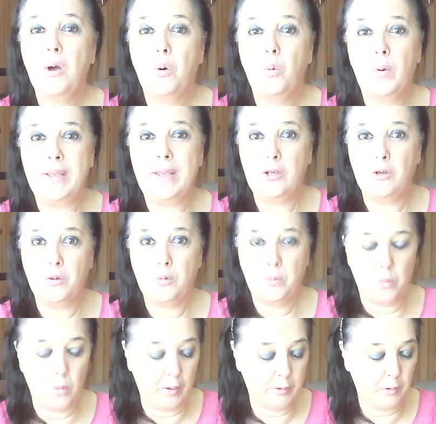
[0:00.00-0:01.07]
where your
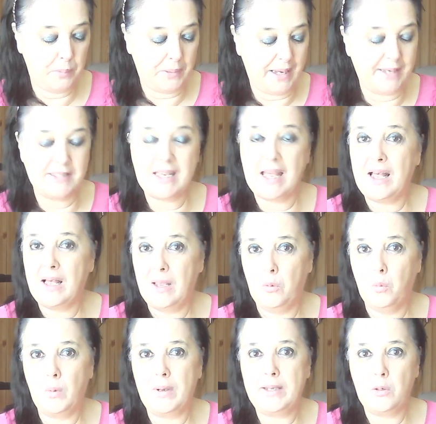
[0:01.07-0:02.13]
what your plans are
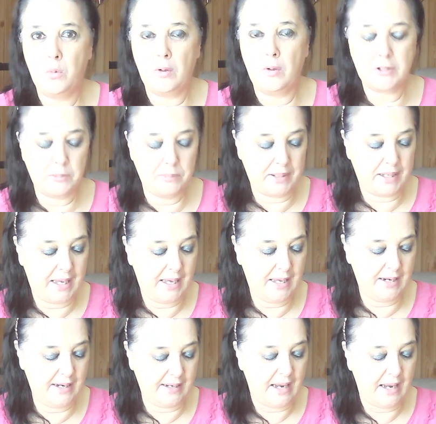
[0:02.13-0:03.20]
and where you want to be
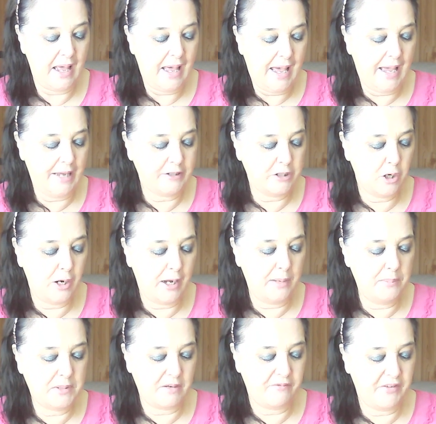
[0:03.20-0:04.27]
heading. At
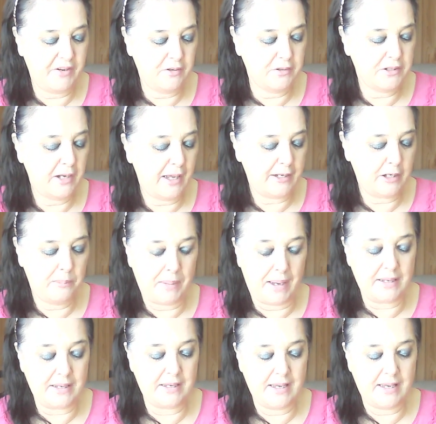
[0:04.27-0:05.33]
times it feels like you're
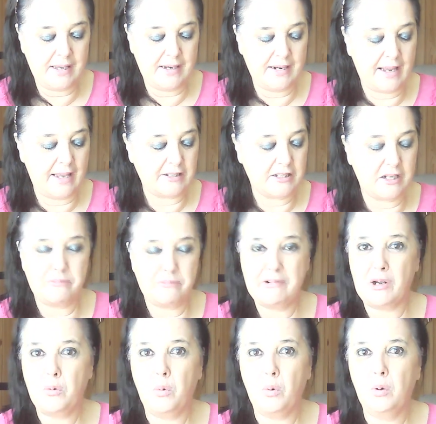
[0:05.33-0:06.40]
banging your head against a
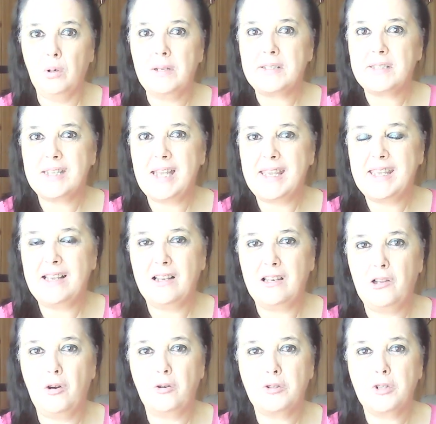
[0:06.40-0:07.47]
brick wall. It's taking a
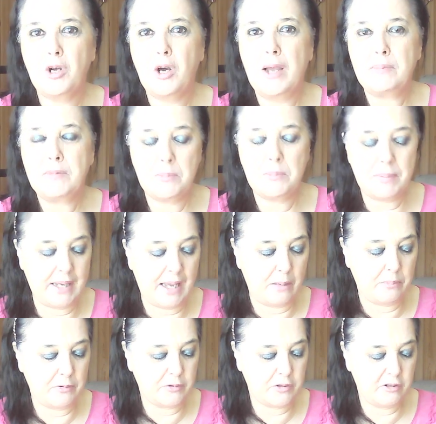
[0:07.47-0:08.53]
long time to be
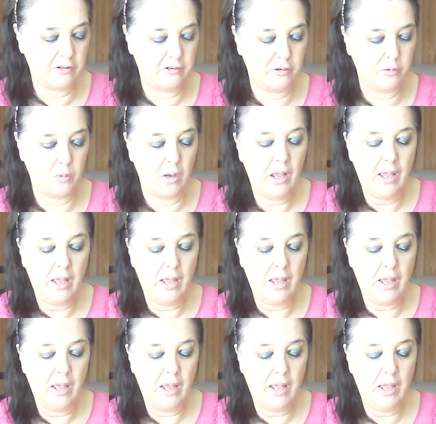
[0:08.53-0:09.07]
able to